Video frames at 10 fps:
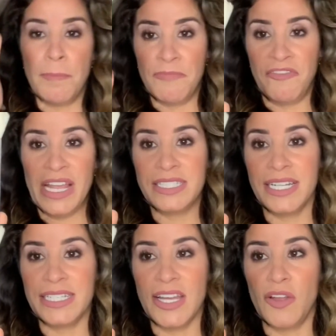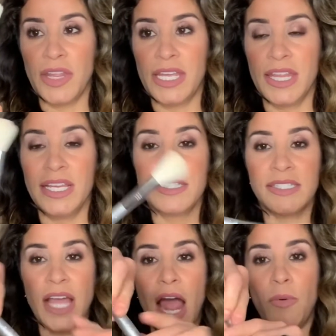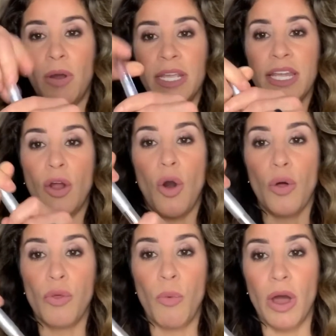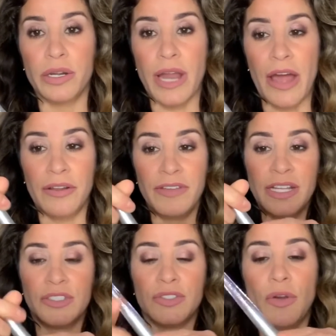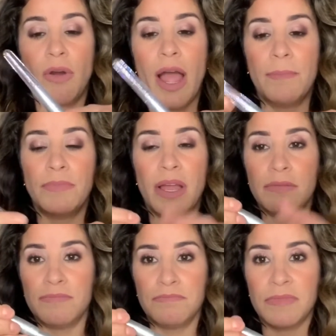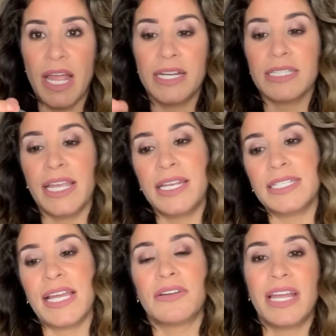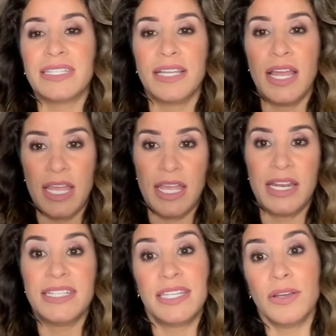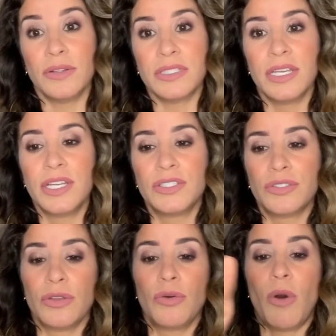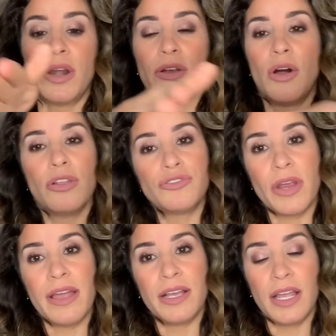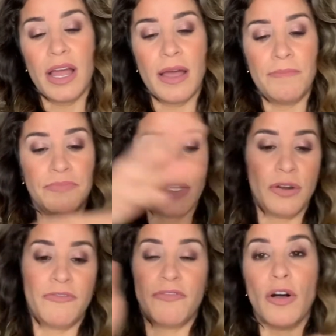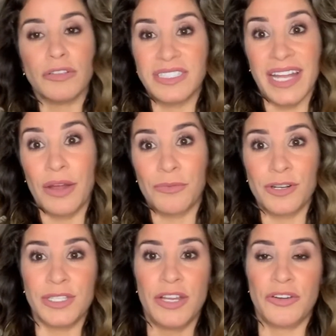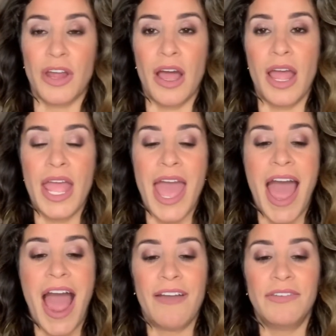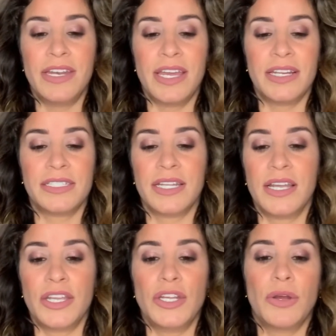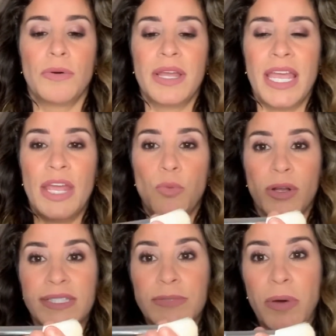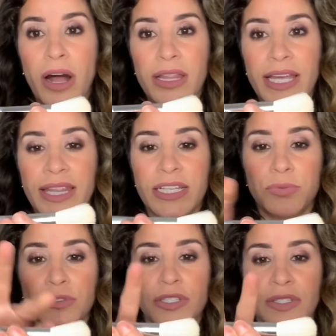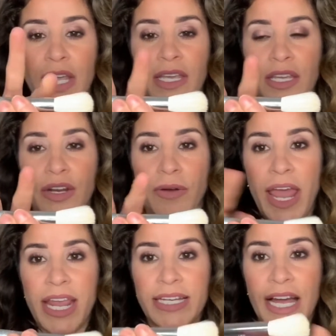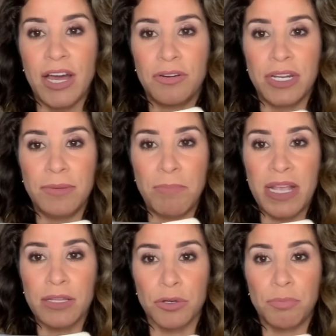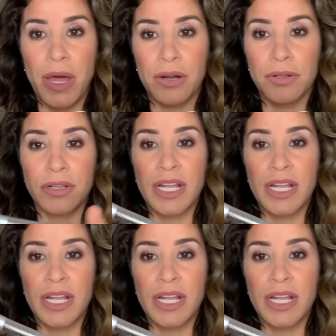facing it down like this, I want to get all the water out of it. So I'm kind of laying it down as in a tilt. So the water all you know, falls downwards and you're not having it, you know, in one spot like this. Will just like, you know, hang down and make a little puddle.